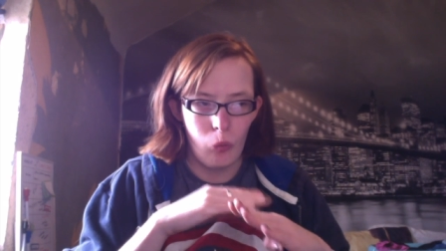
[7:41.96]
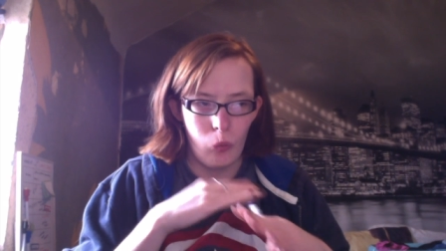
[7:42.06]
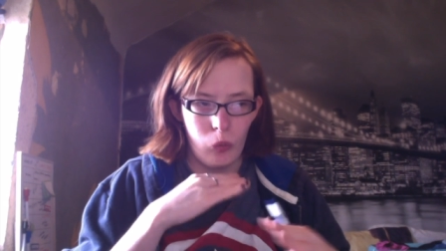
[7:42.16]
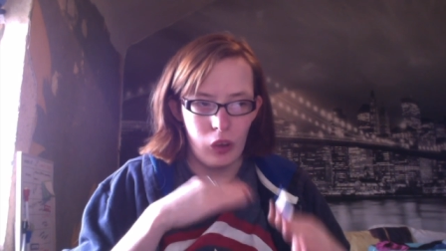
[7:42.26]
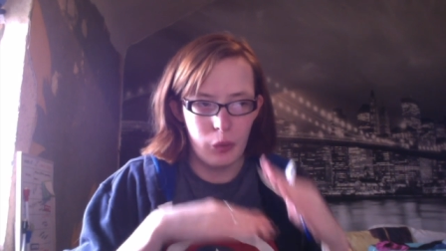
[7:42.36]

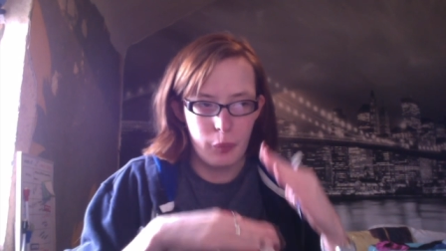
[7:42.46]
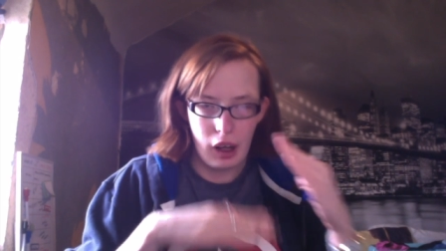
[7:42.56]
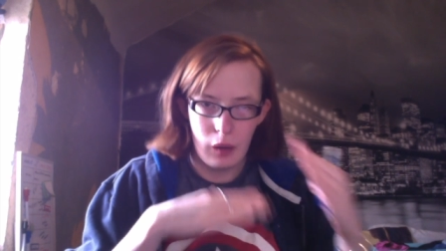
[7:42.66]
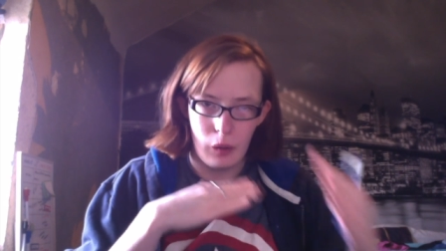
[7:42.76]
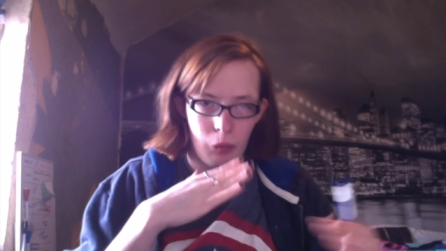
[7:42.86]
was a
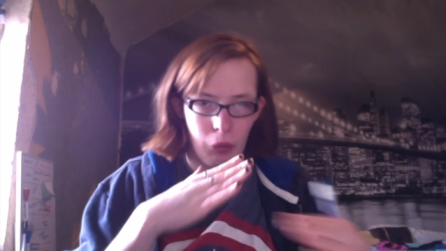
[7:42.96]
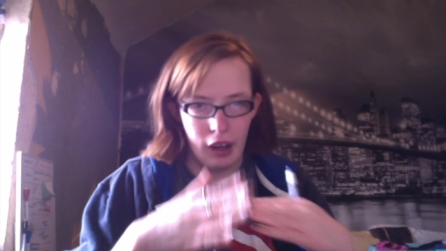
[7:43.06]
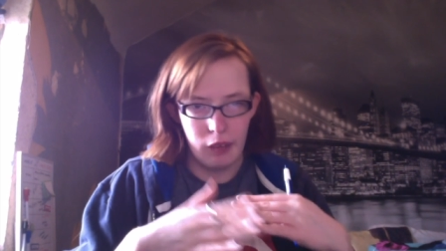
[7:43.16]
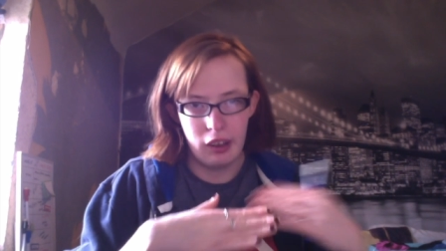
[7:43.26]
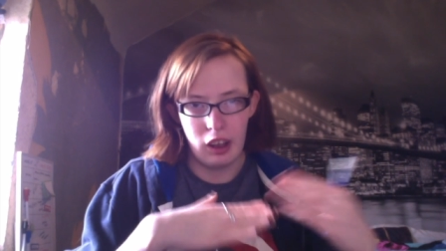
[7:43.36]
bit
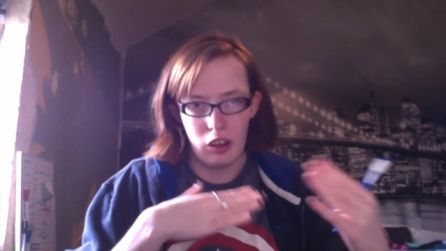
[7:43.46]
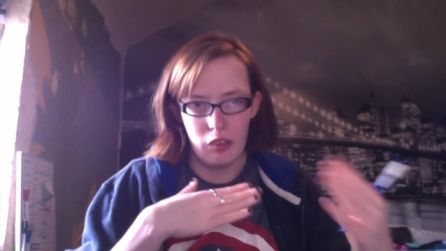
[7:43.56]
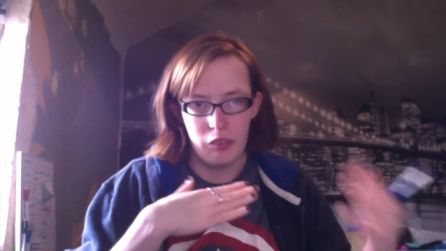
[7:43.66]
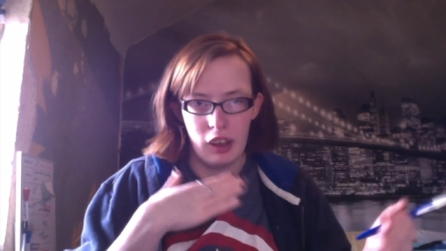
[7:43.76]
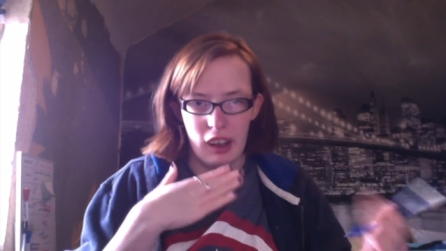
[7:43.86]
wary of
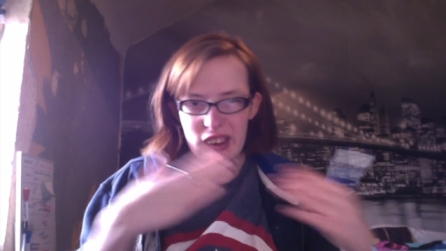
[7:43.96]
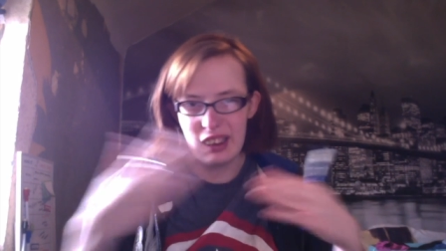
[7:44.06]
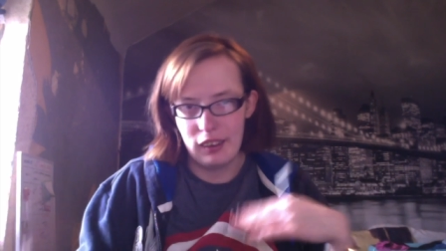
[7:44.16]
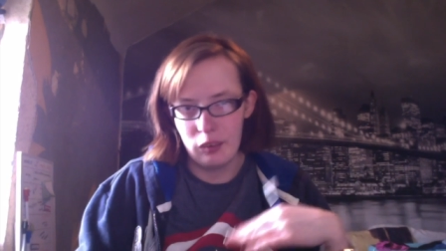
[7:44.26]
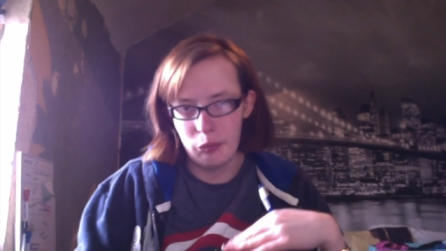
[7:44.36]
like
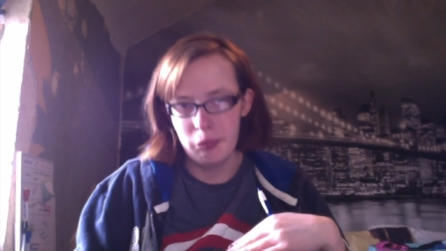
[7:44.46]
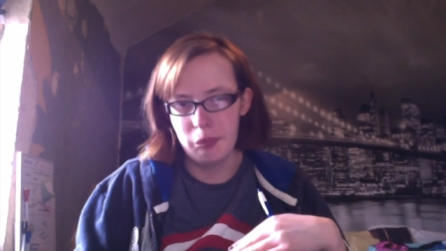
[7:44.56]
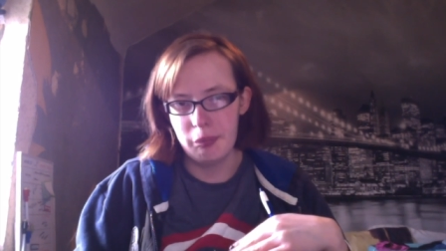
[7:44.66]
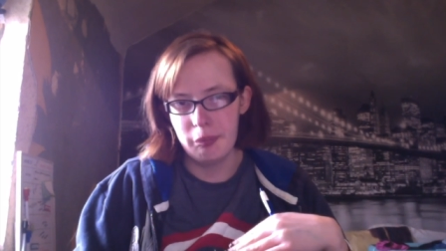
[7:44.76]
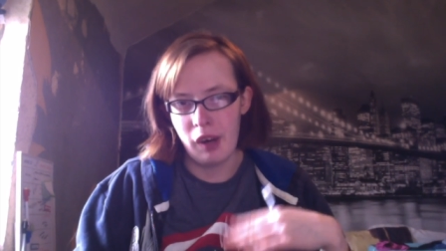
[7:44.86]
telling
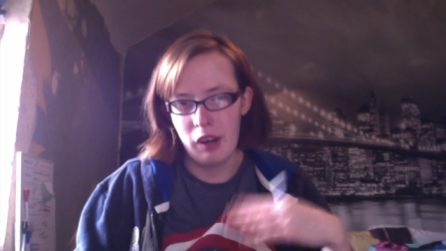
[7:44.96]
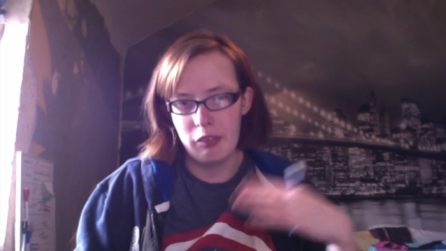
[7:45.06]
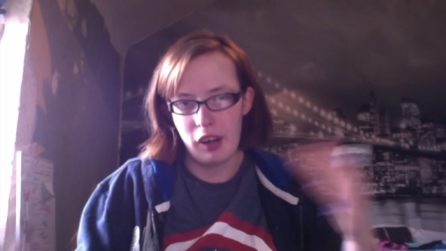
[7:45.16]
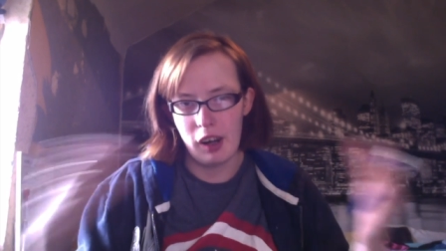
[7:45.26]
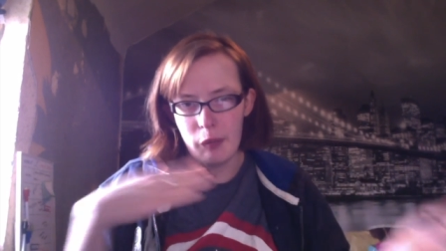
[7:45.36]
my
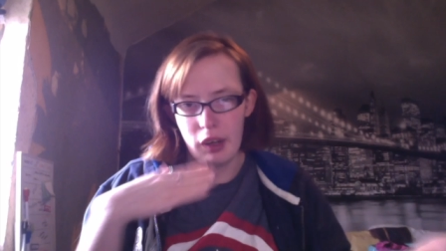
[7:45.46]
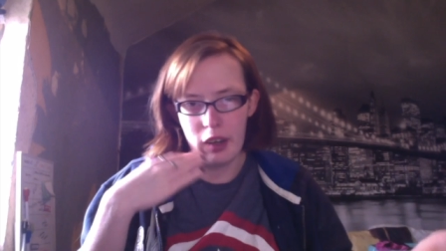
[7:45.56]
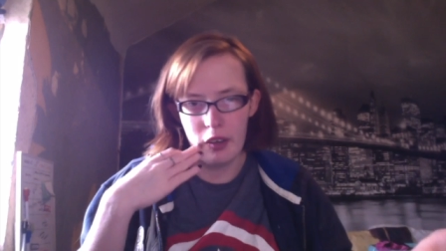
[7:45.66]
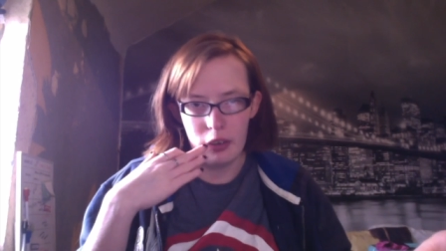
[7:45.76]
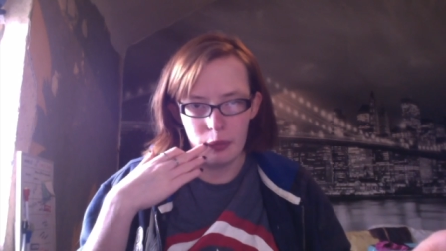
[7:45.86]
family
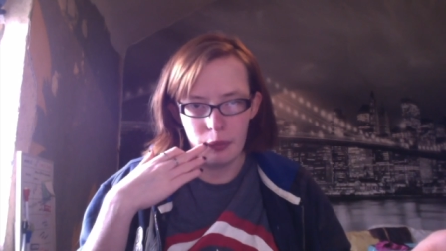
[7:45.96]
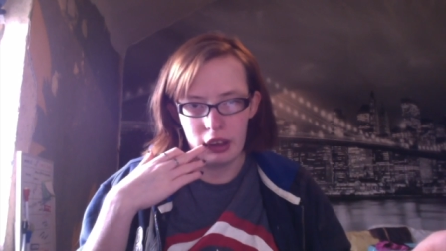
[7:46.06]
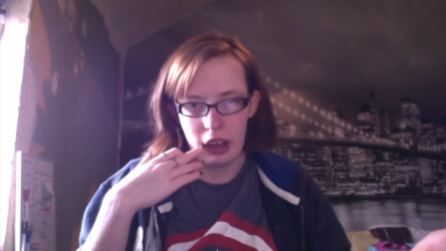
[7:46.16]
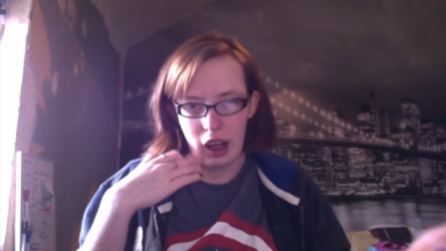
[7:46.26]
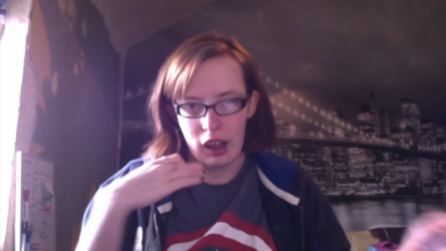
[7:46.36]
and my
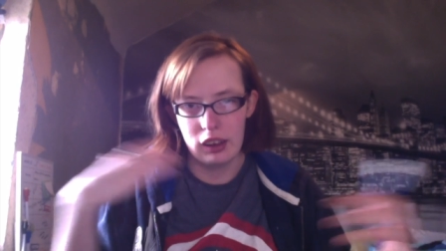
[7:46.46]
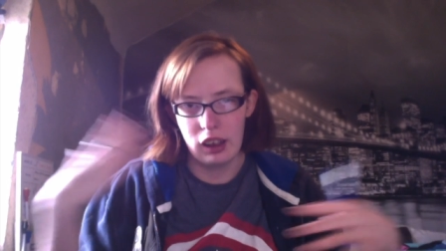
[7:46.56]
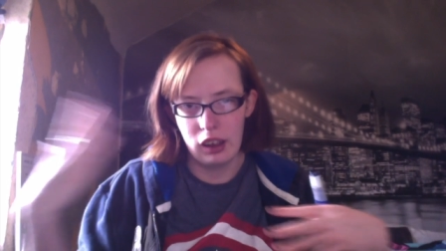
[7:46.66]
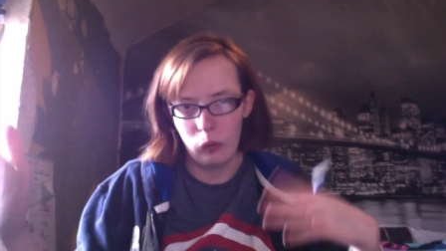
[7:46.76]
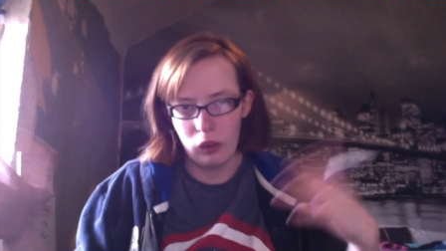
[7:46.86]
dad
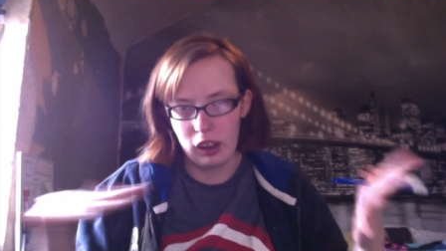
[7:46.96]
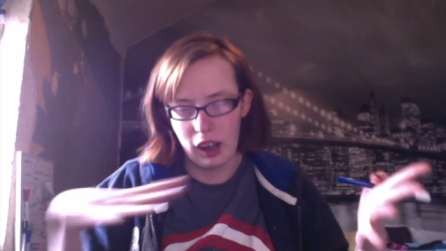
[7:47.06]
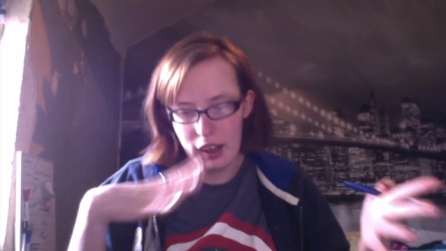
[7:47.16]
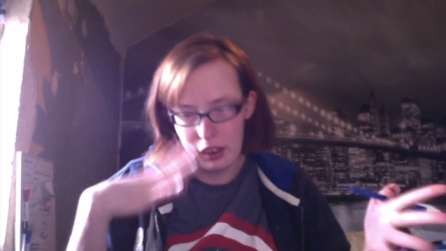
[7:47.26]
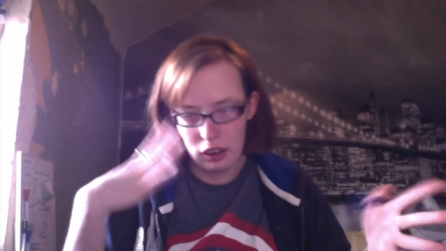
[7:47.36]
and all of
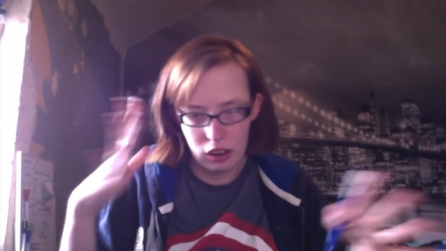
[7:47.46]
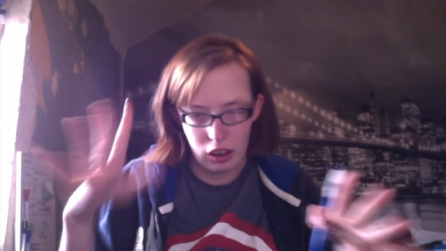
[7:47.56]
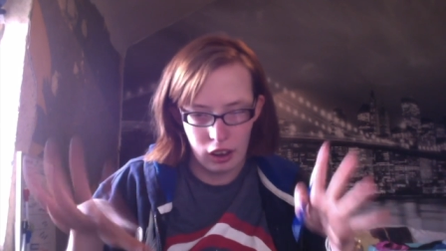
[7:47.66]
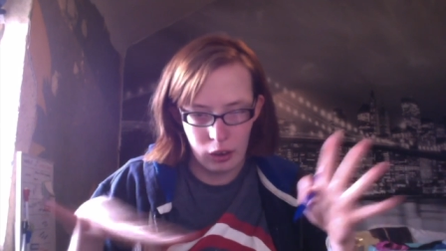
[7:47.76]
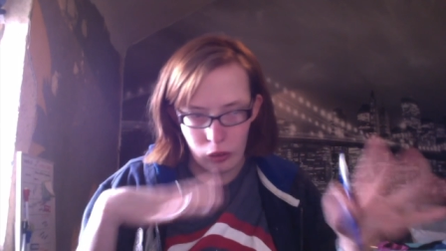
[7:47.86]
that
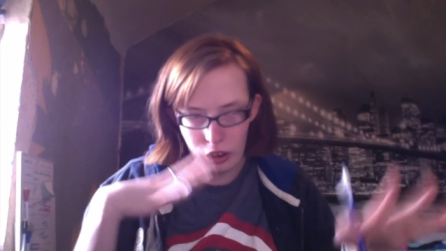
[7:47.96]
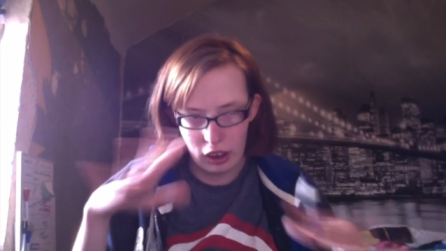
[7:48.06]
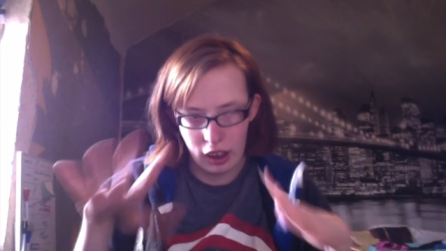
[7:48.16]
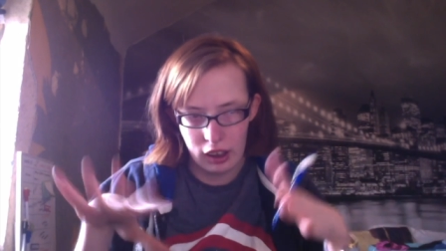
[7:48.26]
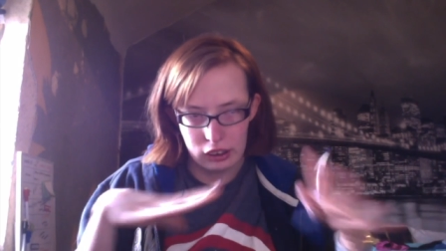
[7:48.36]
and all of
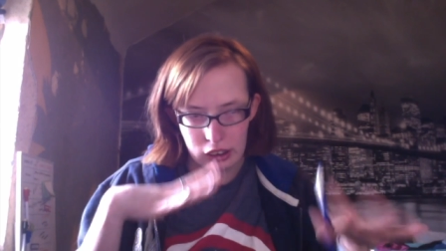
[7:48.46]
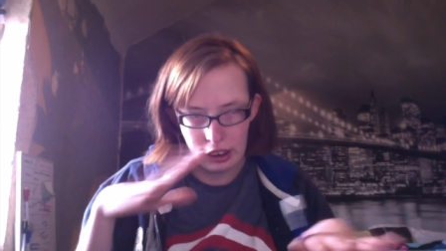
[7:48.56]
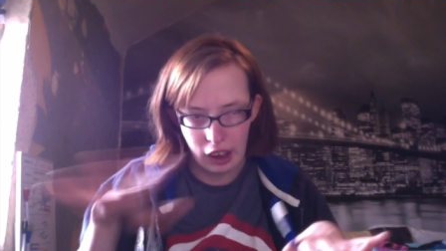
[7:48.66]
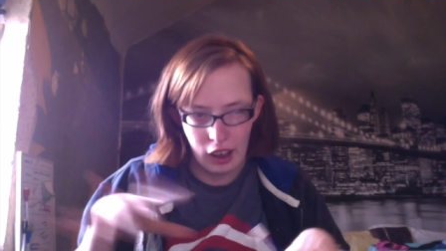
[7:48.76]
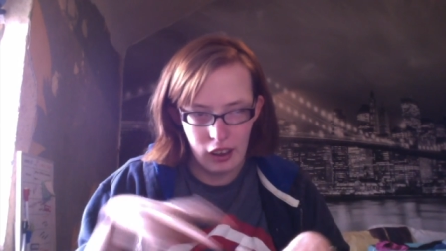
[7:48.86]
those and
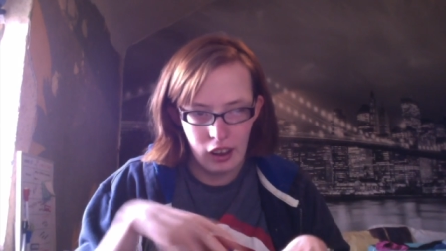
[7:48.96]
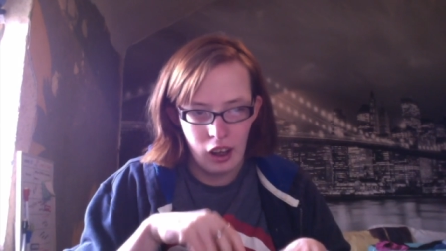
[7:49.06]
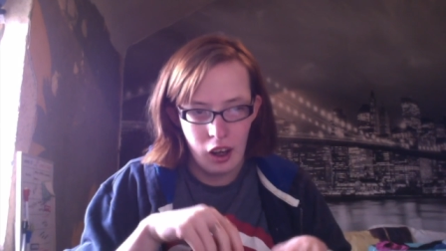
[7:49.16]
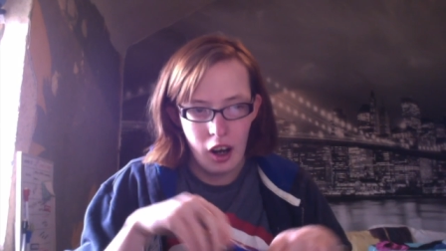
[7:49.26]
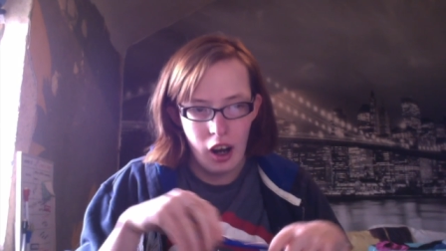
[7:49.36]
that
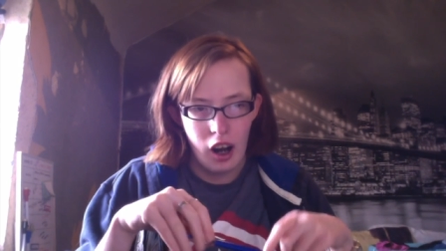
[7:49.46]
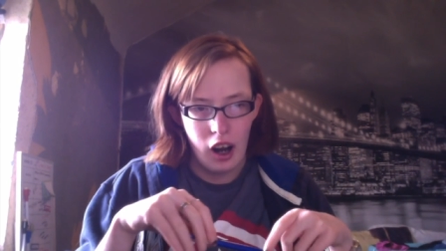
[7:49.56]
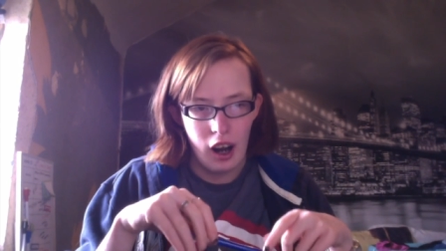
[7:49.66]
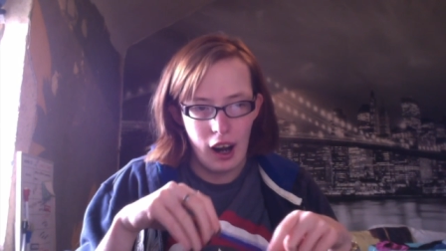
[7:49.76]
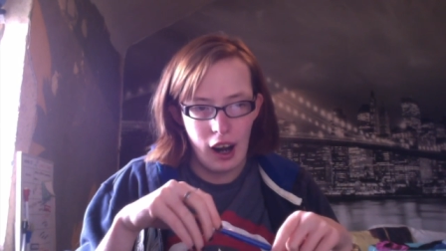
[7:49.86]

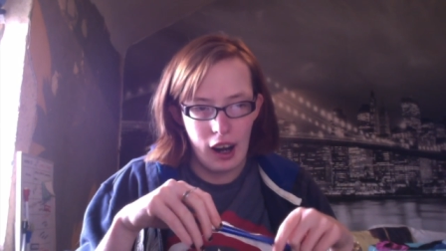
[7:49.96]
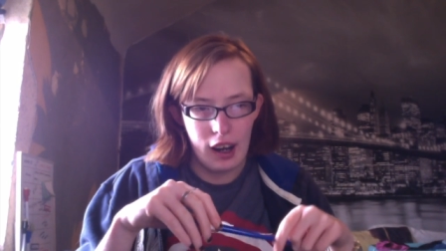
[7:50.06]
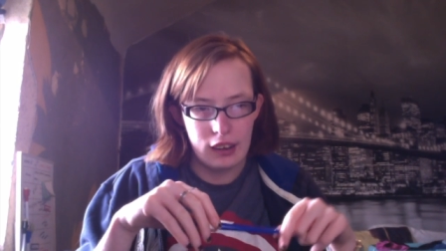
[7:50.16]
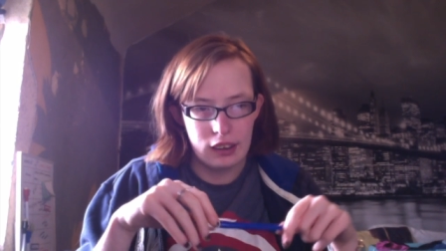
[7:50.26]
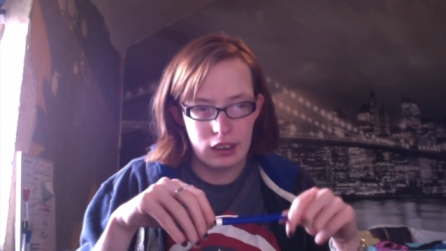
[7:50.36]

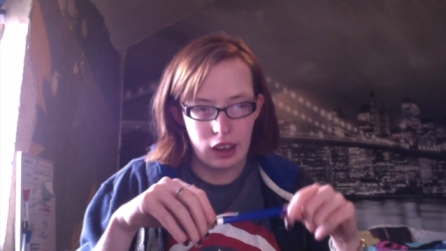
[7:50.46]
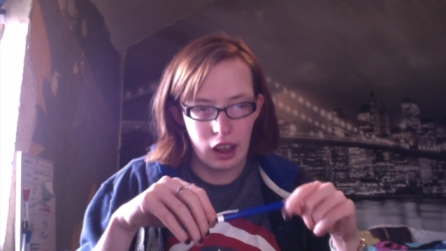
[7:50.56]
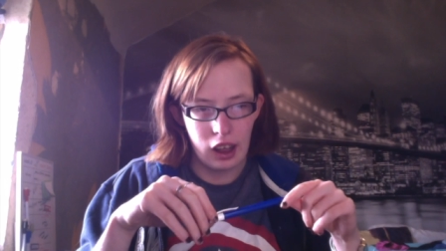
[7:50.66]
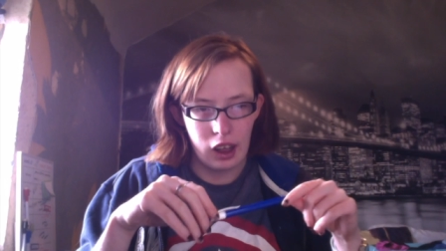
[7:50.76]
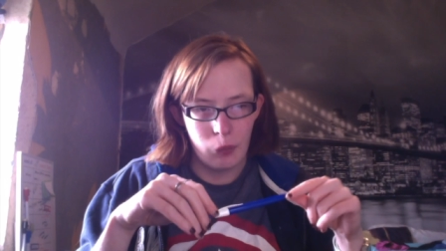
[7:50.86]
and
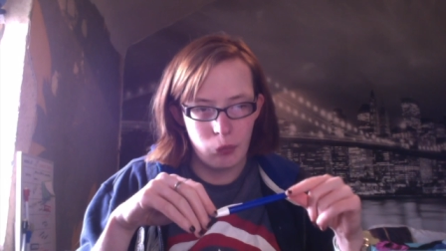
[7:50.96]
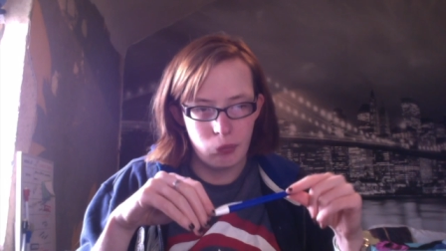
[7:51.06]
um,